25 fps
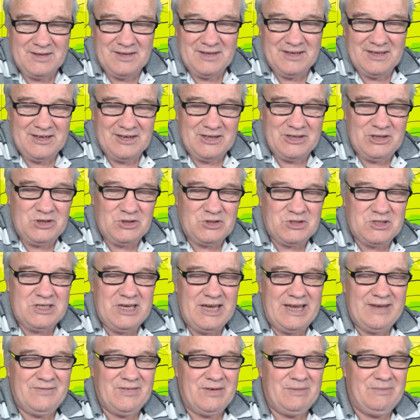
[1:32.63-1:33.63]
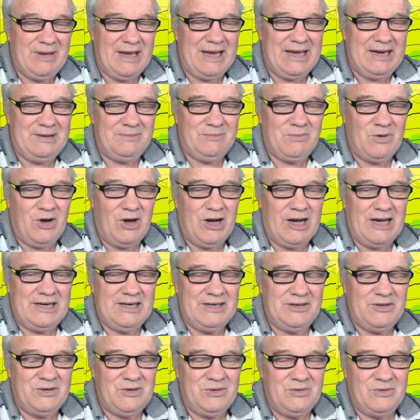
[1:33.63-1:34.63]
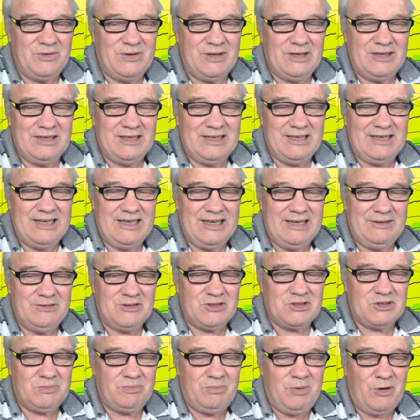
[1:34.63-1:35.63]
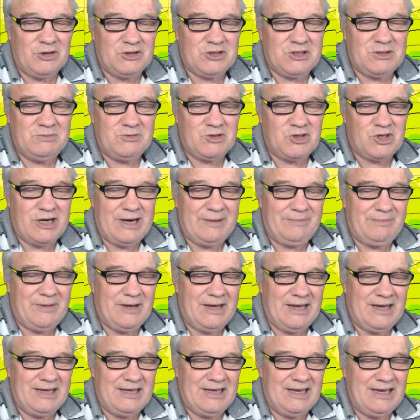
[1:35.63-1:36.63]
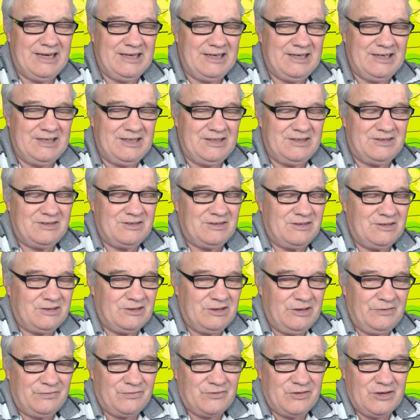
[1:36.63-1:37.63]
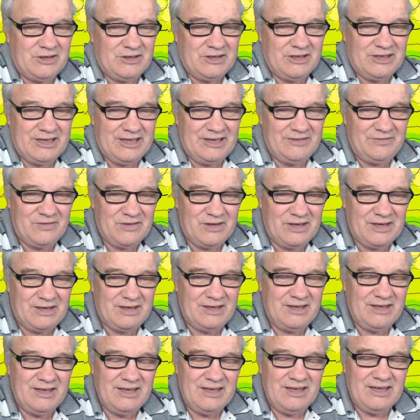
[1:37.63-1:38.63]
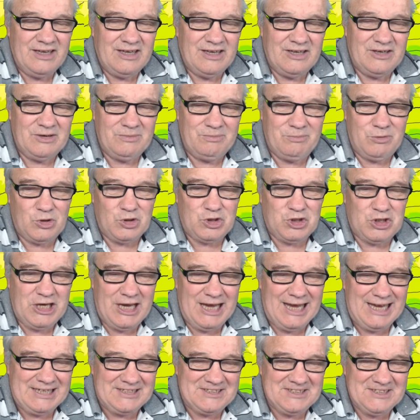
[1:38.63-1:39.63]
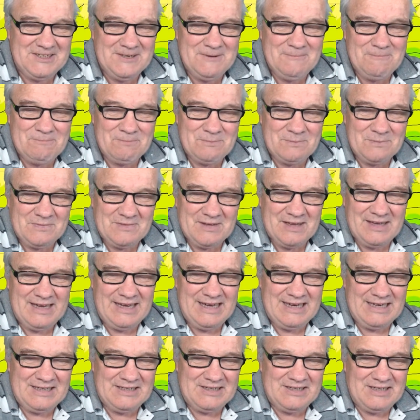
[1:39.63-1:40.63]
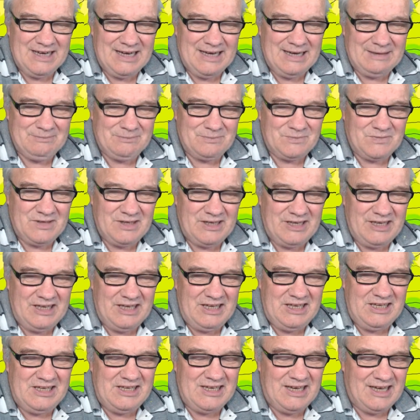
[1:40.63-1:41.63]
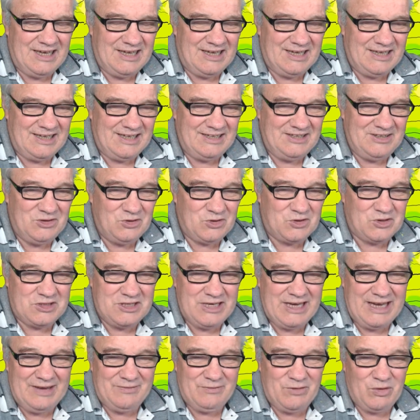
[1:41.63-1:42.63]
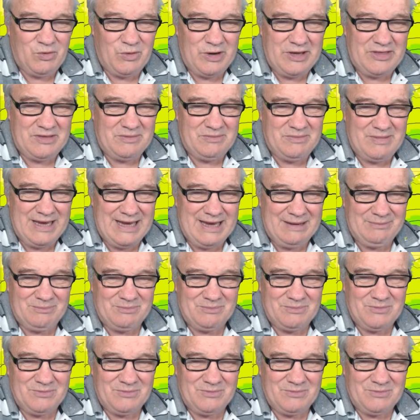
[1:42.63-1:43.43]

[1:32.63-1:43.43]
I used to have a mate of mine who was a possum trapper, and he lived in the bush hut. And he used to have a weather map